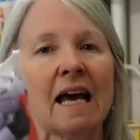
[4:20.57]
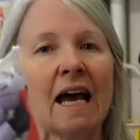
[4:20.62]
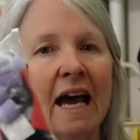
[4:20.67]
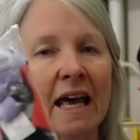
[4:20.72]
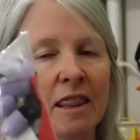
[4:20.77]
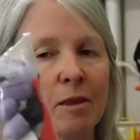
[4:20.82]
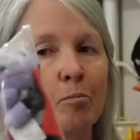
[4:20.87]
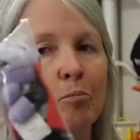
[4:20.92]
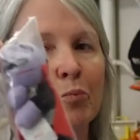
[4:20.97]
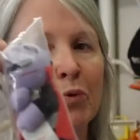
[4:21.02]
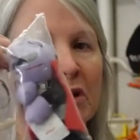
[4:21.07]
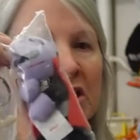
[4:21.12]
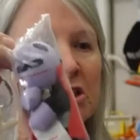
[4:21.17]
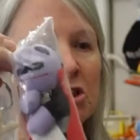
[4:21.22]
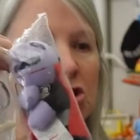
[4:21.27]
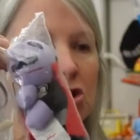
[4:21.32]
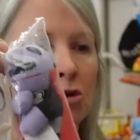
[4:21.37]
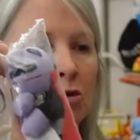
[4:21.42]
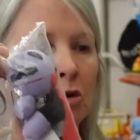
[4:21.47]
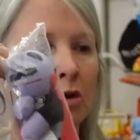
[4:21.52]
I'm pretty
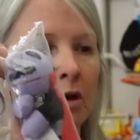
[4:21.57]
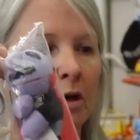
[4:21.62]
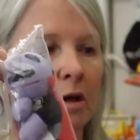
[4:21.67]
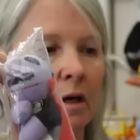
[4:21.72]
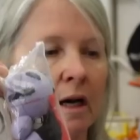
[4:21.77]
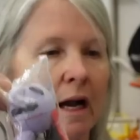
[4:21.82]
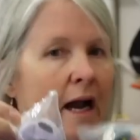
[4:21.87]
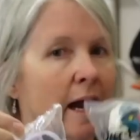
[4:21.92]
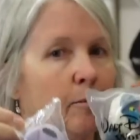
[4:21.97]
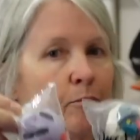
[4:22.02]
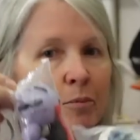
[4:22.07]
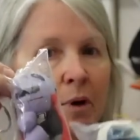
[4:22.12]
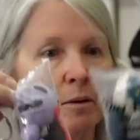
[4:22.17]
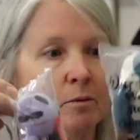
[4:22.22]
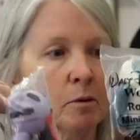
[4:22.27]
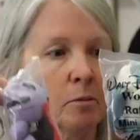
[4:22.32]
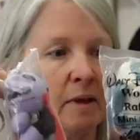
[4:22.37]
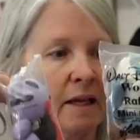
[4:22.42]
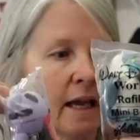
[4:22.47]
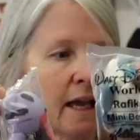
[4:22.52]
sure I
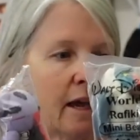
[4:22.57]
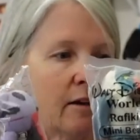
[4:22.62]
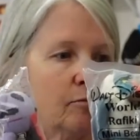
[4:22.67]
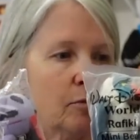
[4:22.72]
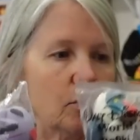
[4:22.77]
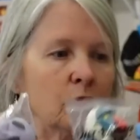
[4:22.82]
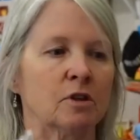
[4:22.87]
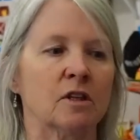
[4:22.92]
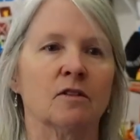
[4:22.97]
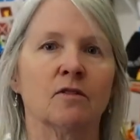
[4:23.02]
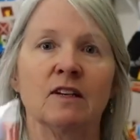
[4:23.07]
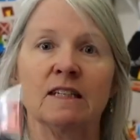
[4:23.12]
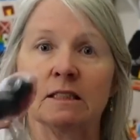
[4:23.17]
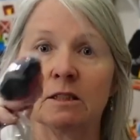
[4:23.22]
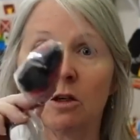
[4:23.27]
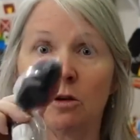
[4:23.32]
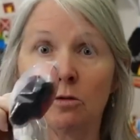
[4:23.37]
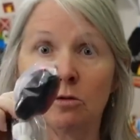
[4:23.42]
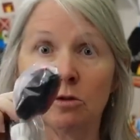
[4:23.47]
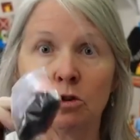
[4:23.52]
probably have both of these.
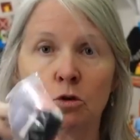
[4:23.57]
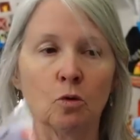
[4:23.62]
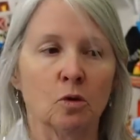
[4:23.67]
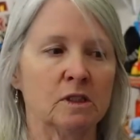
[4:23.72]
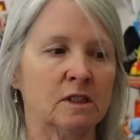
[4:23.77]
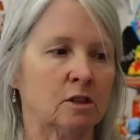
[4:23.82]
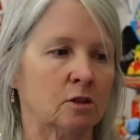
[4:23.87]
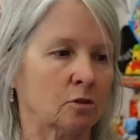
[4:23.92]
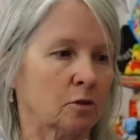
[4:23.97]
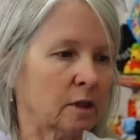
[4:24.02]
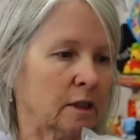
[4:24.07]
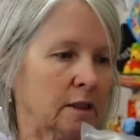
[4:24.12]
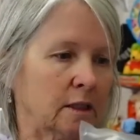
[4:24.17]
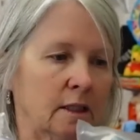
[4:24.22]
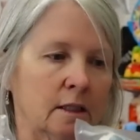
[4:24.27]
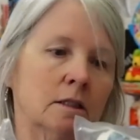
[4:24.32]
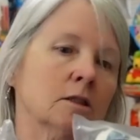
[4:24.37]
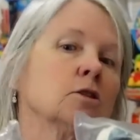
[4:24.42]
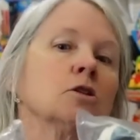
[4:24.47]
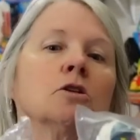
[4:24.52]
Oh, Toy Story did
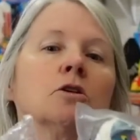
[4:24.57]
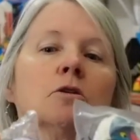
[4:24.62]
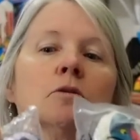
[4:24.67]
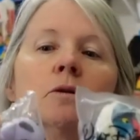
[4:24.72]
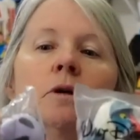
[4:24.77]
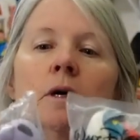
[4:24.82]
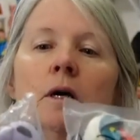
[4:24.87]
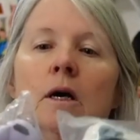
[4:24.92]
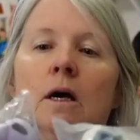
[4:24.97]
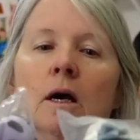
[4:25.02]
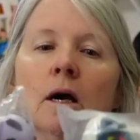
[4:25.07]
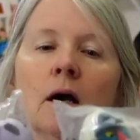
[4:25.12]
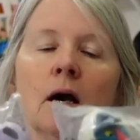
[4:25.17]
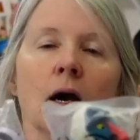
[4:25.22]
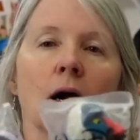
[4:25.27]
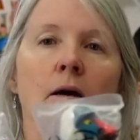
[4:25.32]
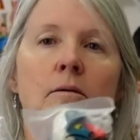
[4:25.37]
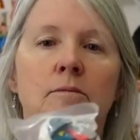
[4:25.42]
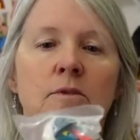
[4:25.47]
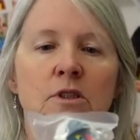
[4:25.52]
it too.
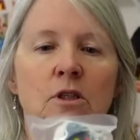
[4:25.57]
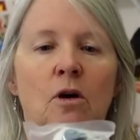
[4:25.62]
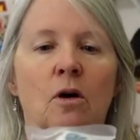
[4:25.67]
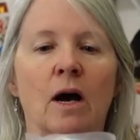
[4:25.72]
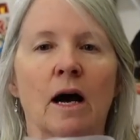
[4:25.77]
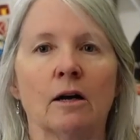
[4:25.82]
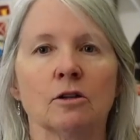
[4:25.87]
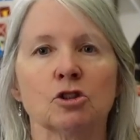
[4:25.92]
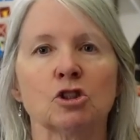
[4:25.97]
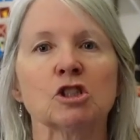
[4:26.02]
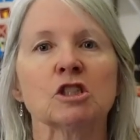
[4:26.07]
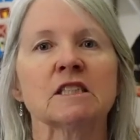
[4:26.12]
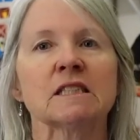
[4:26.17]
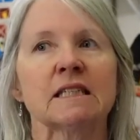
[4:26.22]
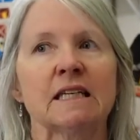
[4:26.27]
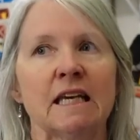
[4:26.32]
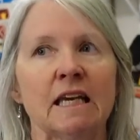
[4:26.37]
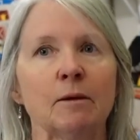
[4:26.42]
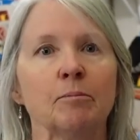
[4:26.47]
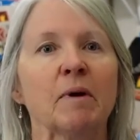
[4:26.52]
Um, so I'll just
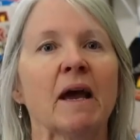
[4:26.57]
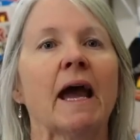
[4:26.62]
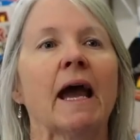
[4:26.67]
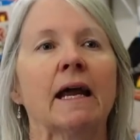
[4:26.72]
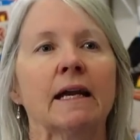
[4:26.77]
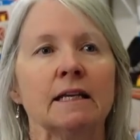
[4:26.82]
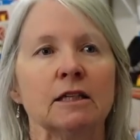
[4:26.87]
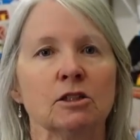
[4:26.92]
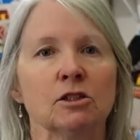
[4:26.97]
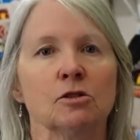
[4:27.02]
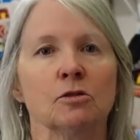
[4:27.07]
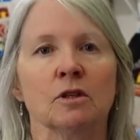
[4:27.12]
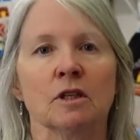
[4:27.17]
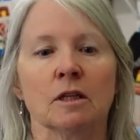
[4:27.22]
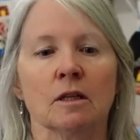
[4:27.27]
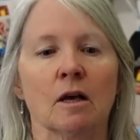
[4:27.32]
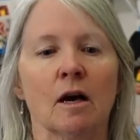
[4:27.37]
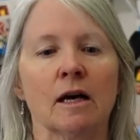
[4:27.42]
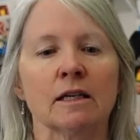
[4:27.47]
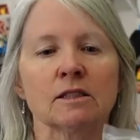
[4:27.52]
keep adding to the
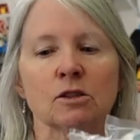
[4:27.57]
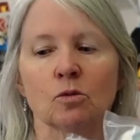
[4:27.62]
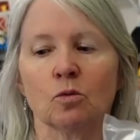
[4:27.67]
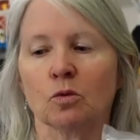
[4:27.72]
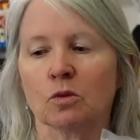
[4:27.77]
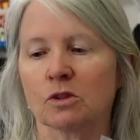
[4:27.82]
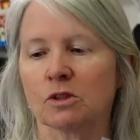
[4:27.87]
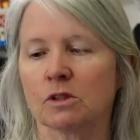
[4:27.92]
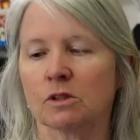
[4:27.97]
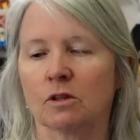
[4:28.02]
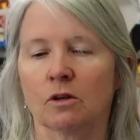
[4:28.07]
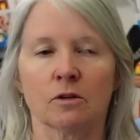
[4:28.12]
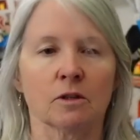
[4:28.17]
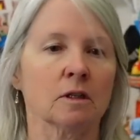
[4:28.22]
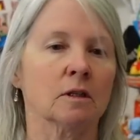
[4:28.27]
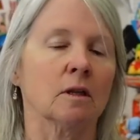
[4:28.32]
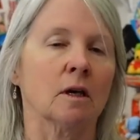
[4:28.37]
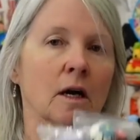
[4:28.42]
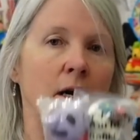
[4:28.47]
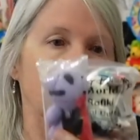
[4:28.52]
lots or start a
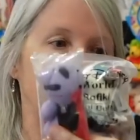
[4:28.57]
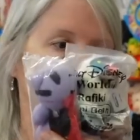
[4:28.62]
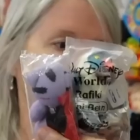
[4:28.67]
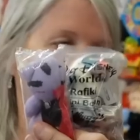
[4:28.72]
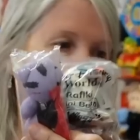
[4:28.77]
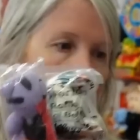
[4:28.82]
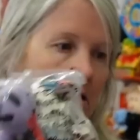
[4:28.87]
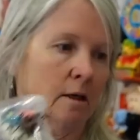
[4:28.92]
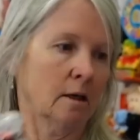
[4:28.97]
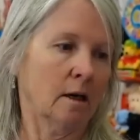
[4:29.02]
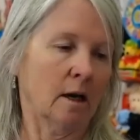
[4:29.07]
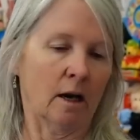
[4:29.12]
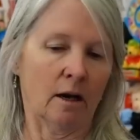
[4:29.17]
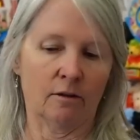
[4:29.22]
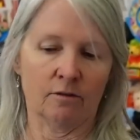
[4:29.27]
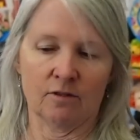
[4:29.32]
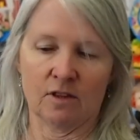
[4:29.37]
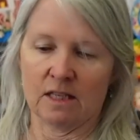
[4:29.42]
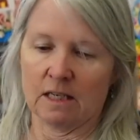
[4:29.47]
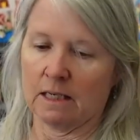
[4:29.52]
lot
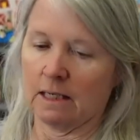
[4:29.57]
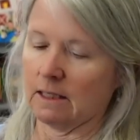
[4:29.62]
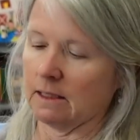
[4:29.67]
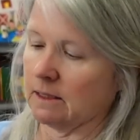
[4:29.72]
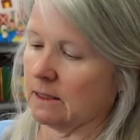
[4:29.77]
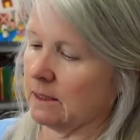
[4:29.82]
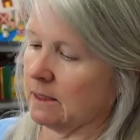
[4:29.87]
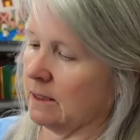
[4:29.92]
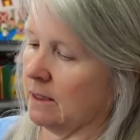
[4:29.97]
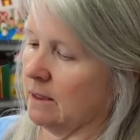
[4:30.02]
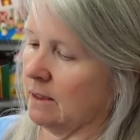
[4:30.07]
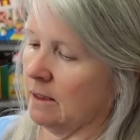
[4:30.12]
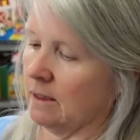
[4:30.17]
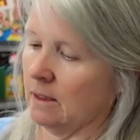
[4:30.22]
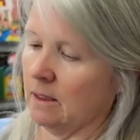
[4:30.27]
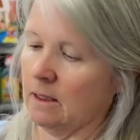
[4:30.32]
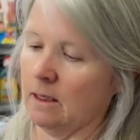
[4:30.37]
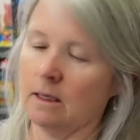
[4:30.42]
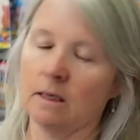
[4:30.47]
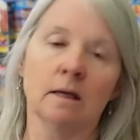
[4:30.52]
of these.
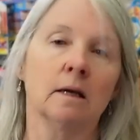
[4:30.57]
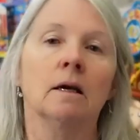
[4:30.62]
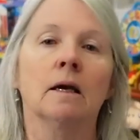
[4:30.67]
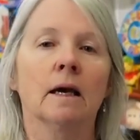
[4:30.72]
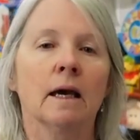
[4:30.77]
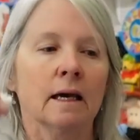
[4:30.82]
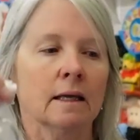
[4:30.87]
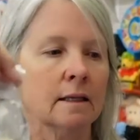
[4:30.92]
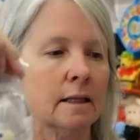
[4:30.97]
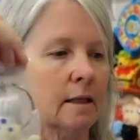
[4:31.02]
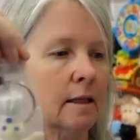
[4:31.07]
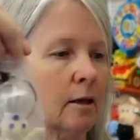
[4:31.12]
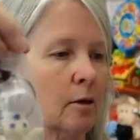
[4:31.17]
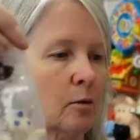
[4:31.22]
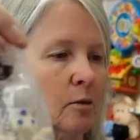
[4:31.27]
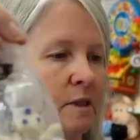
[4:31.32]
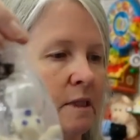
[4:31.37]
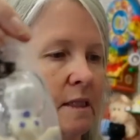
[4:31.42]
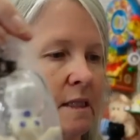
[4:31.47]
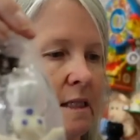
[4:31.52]
And then there
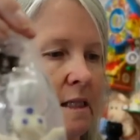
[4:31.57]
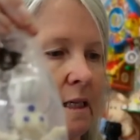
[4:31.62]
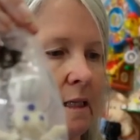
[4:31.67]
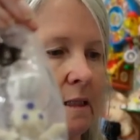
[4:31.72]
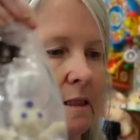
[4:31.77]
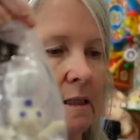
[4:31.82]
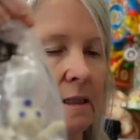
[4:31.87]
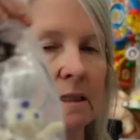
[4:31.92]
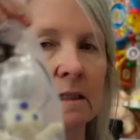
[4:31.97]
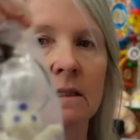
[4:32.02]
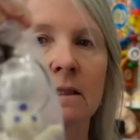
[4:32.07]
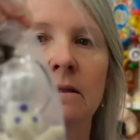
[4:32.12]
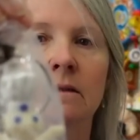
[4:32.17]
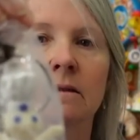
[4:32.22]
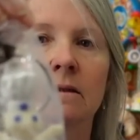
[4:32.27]
was this.